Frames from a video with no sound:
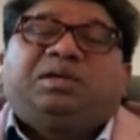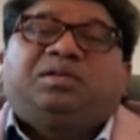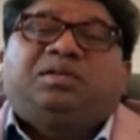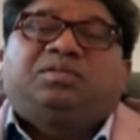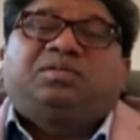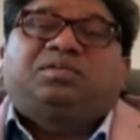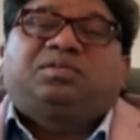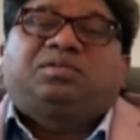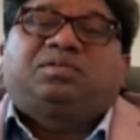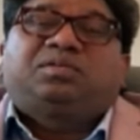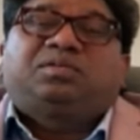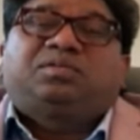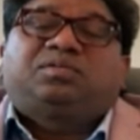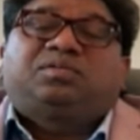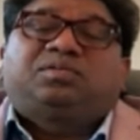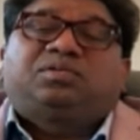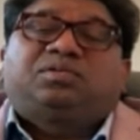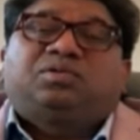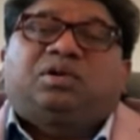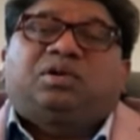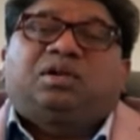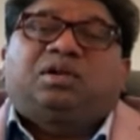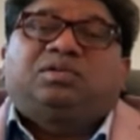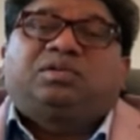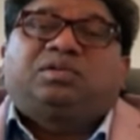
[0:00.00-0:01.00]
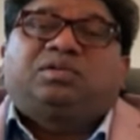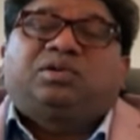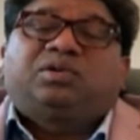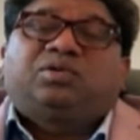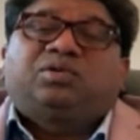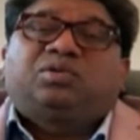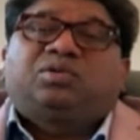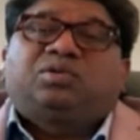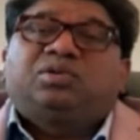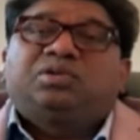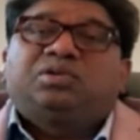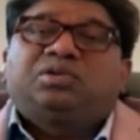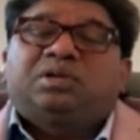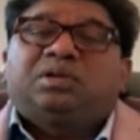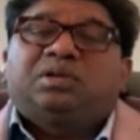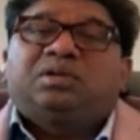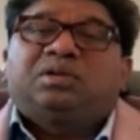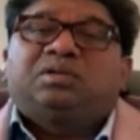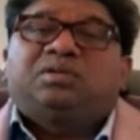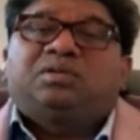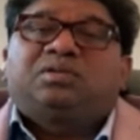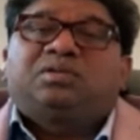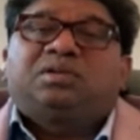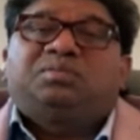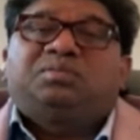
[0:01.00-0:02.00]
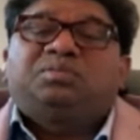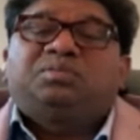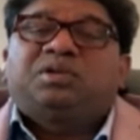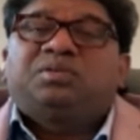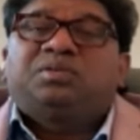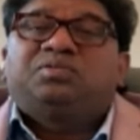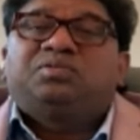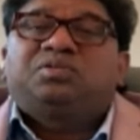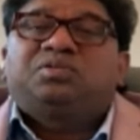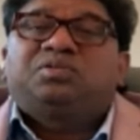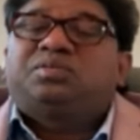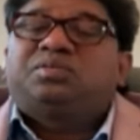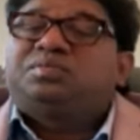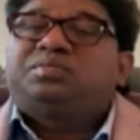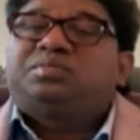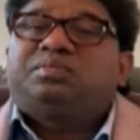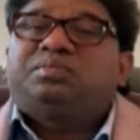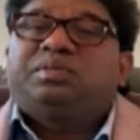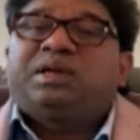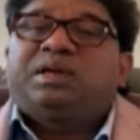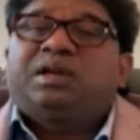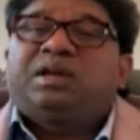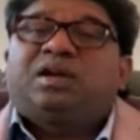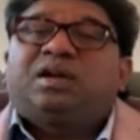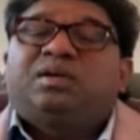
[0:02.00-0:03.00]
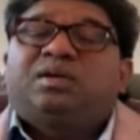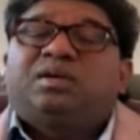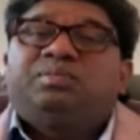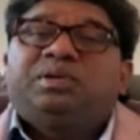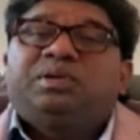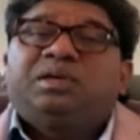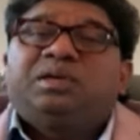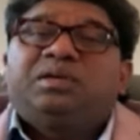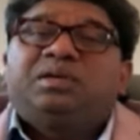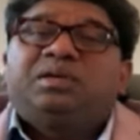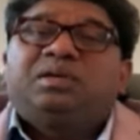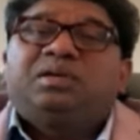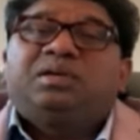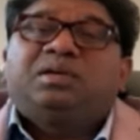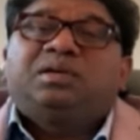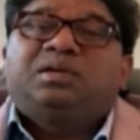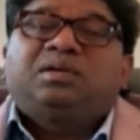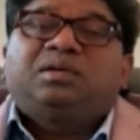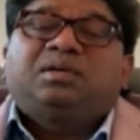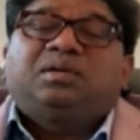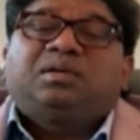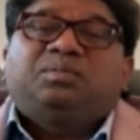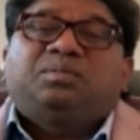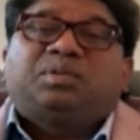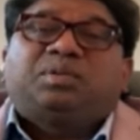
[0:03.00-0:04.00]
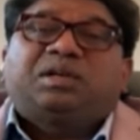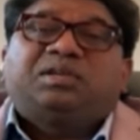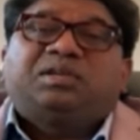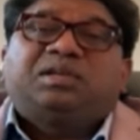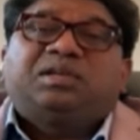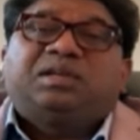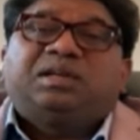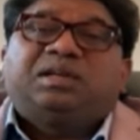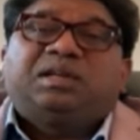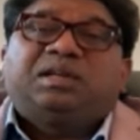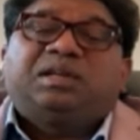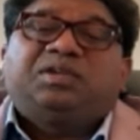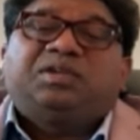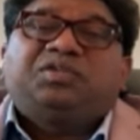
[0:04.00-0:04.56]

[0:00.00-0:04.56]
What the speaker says: means, to answer your question, symptoms may not be present